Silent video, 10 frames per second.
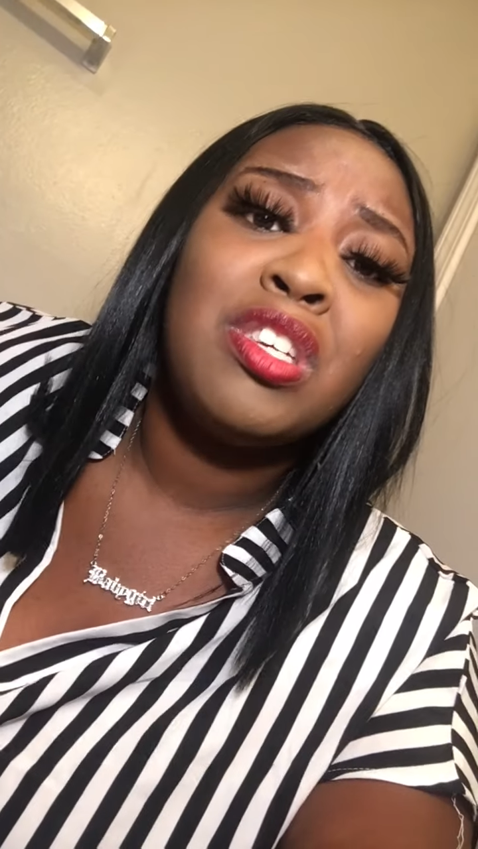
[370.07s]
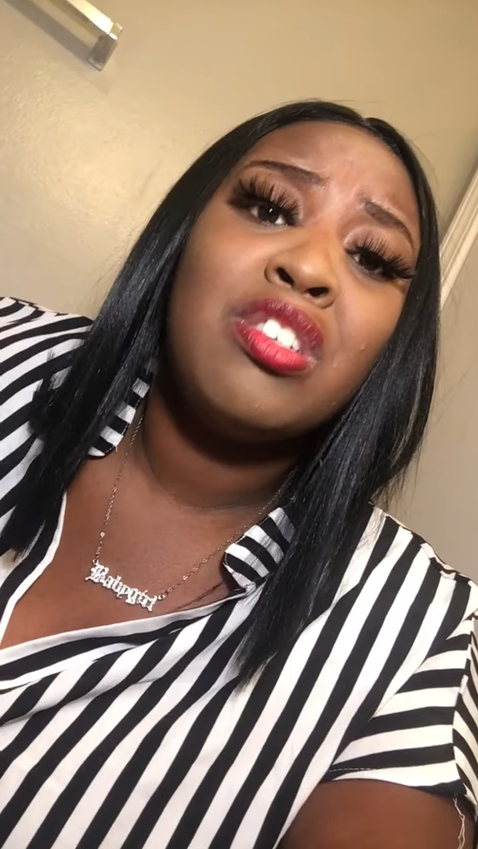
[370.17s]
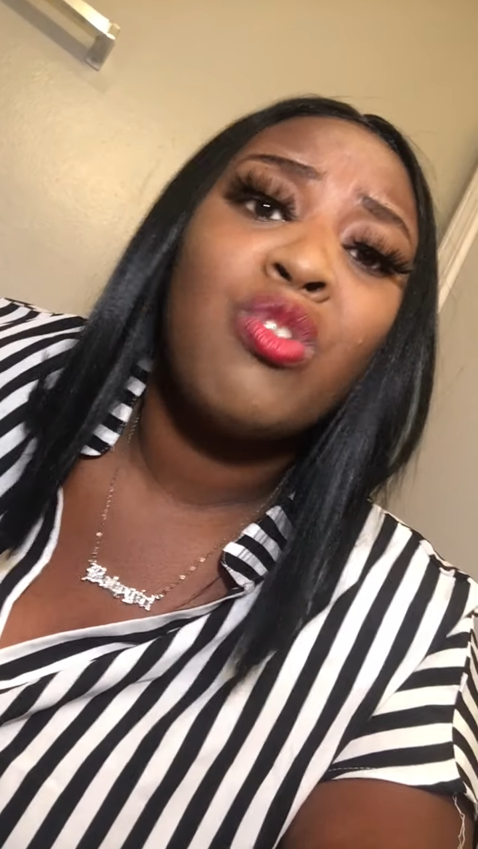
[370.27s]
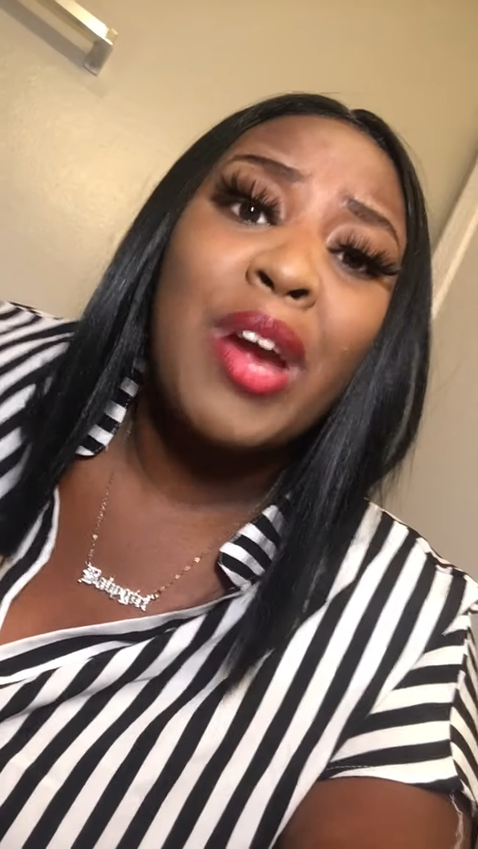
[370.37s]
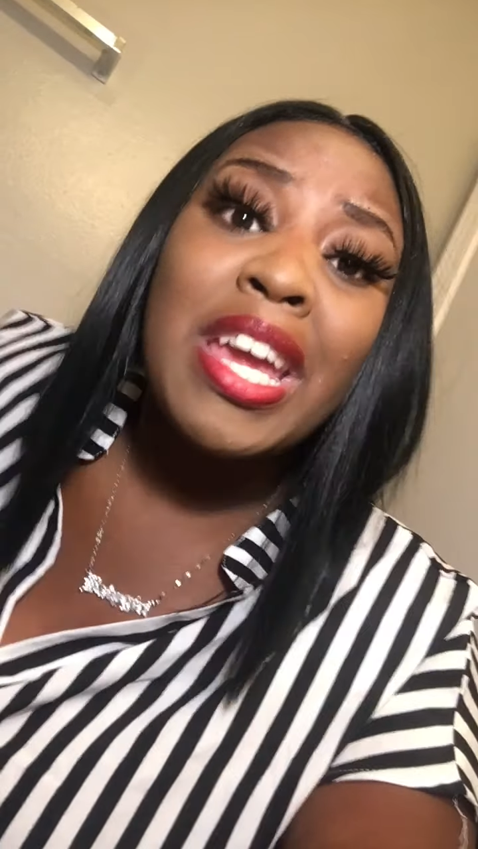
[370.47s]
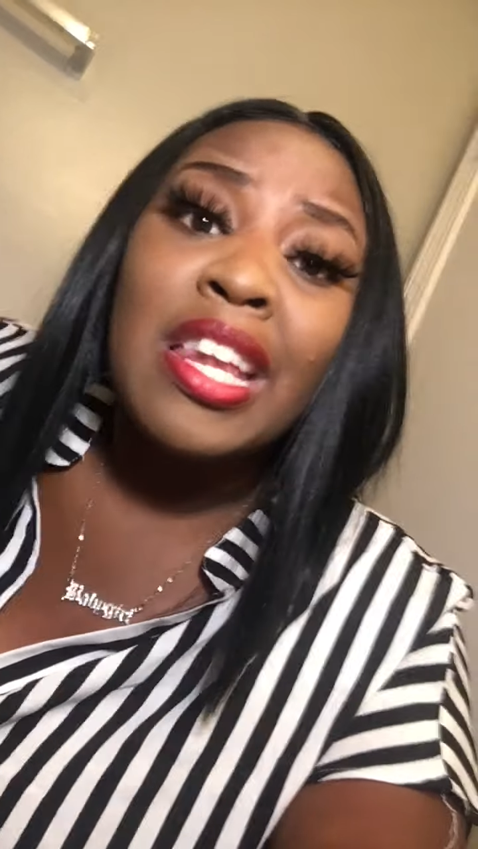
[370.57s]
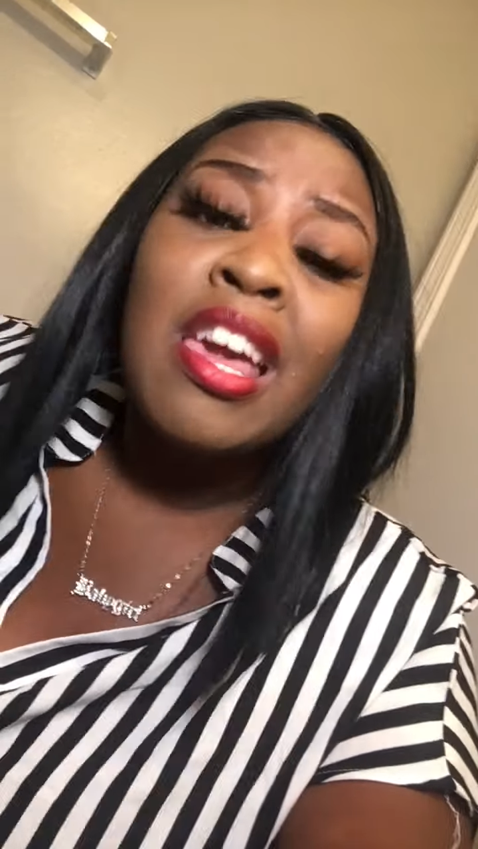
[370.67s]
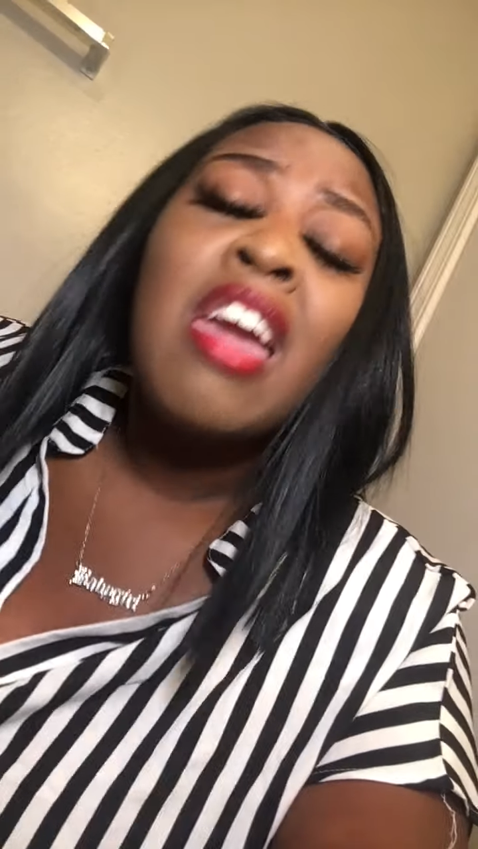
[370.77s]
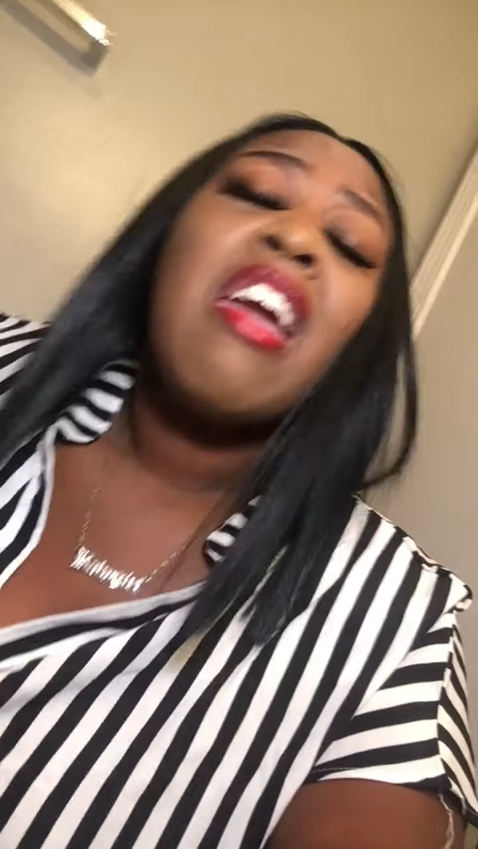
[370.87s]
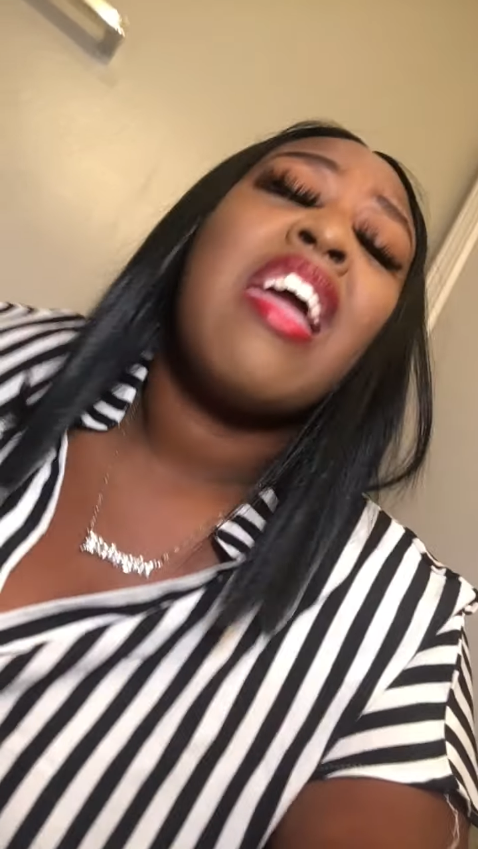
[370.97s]
great
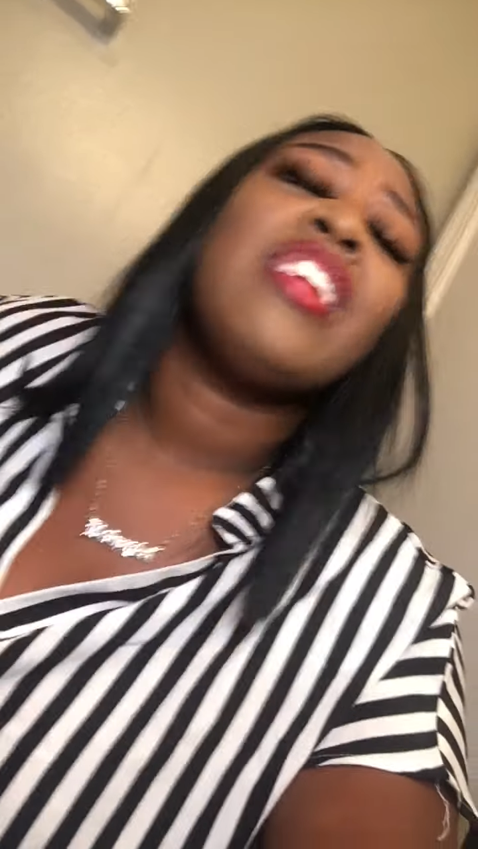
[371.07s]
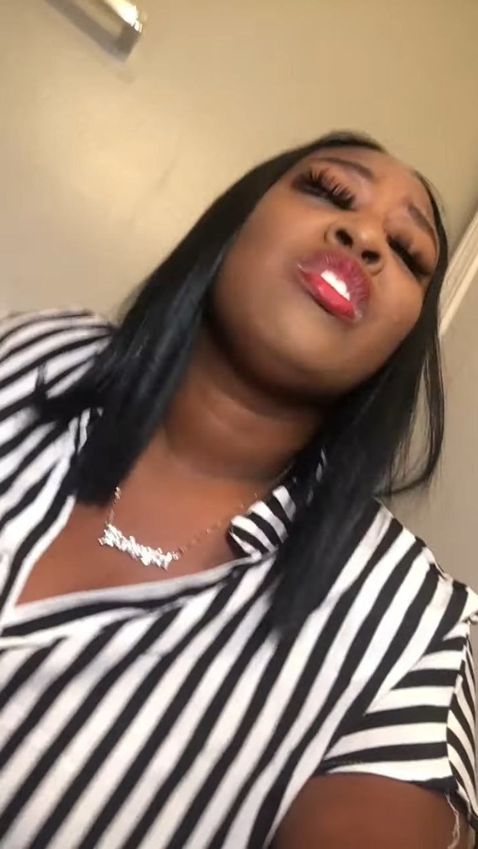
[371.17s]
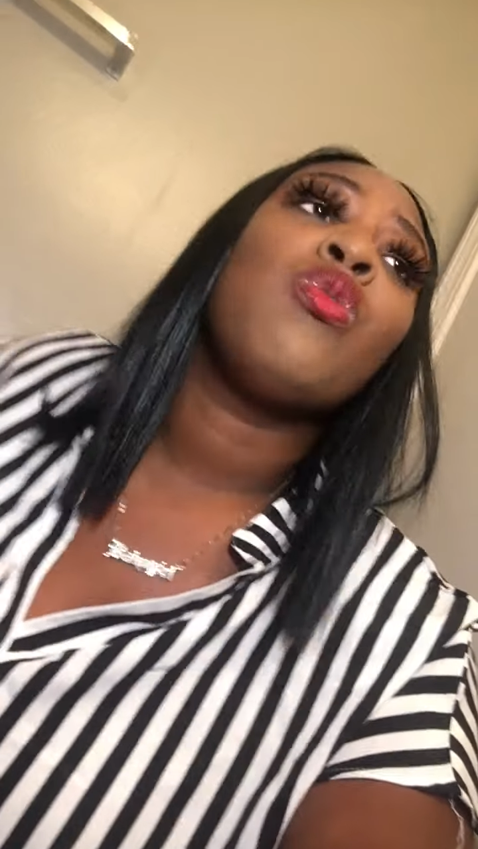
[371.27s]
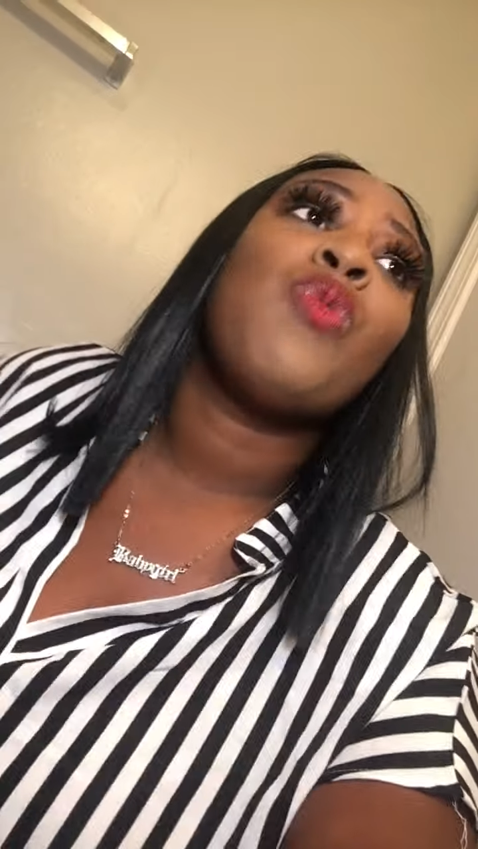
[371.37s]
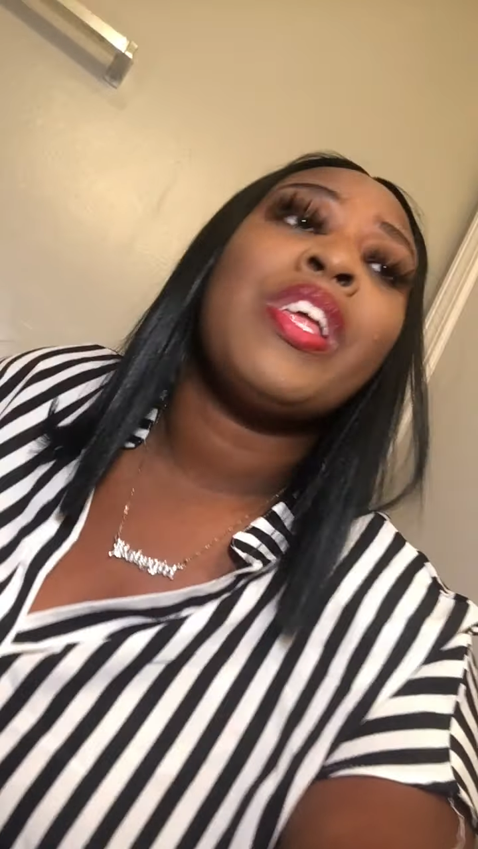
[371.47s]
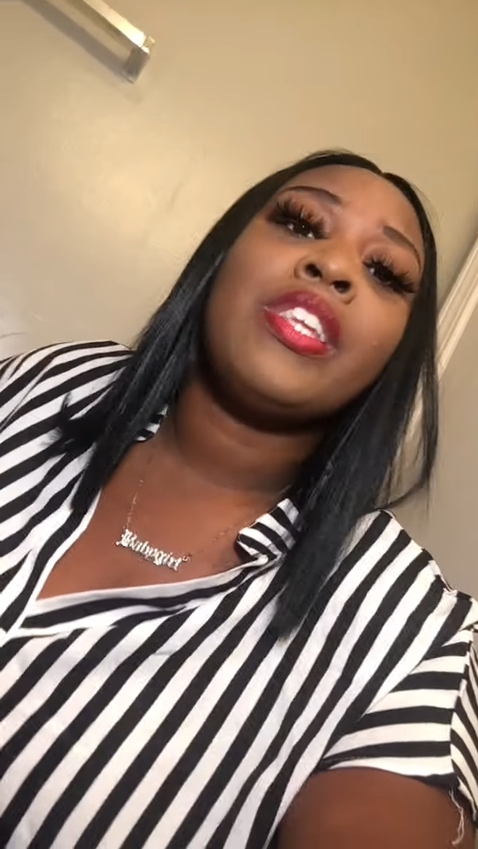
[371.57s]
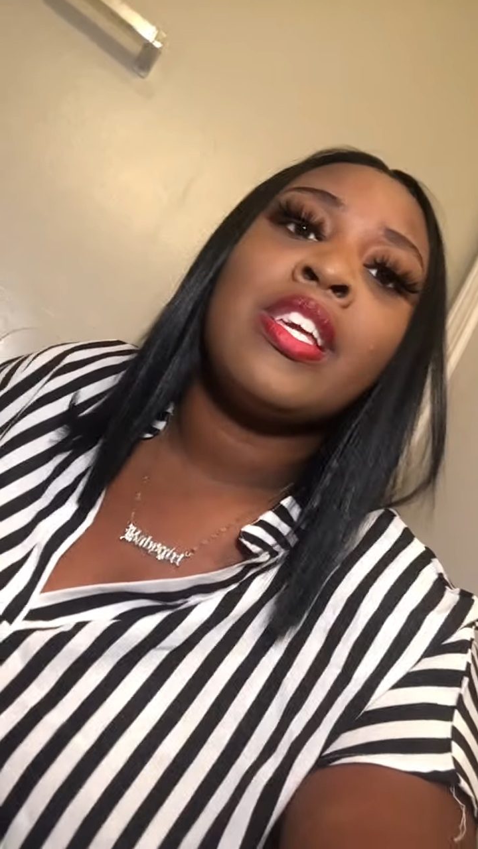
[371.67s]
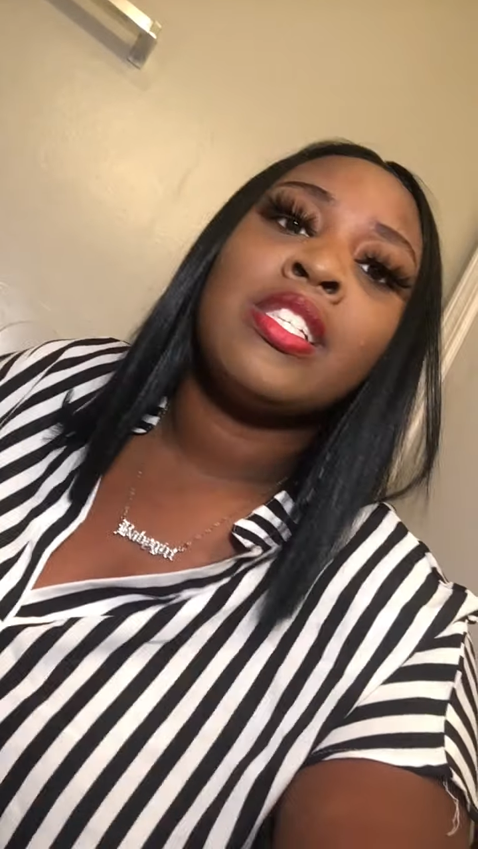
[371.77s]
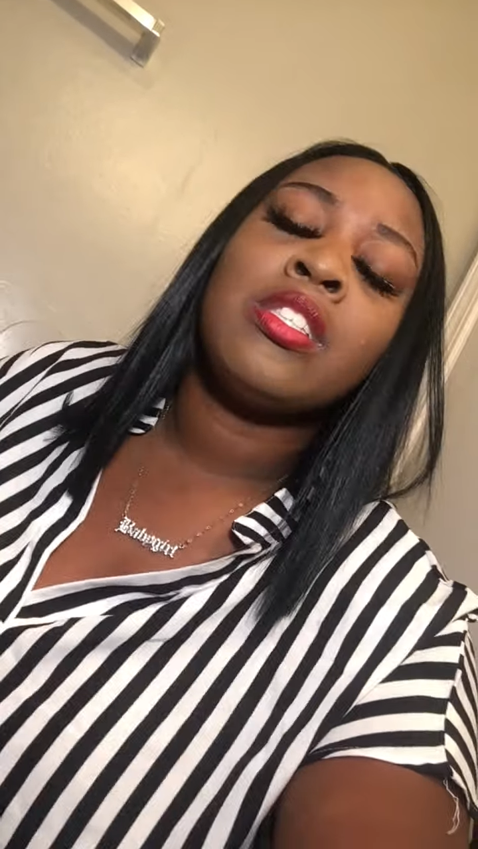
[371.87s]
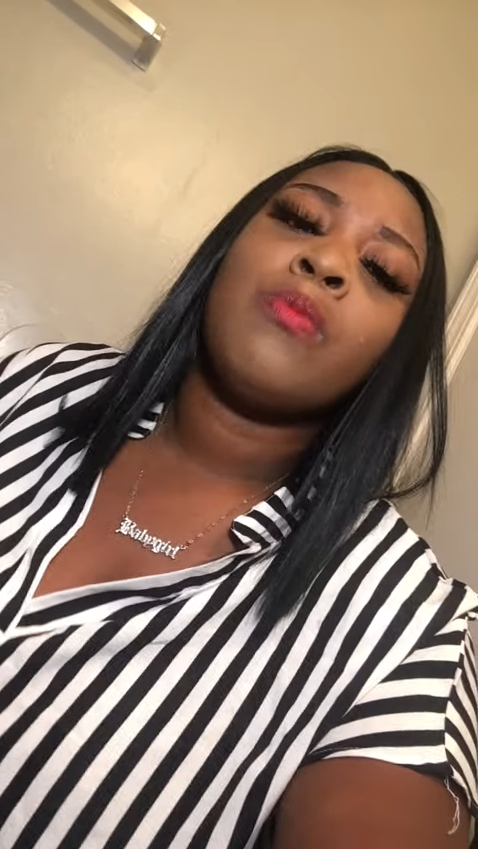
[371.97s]
and to
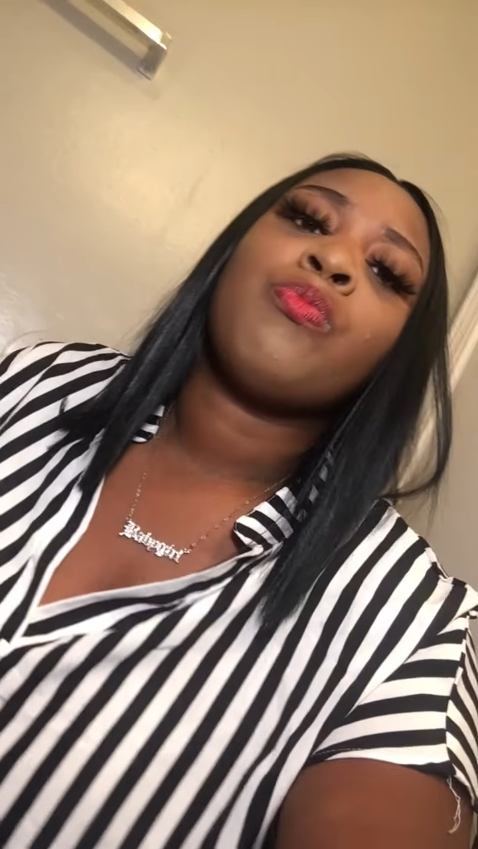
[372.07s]
witness.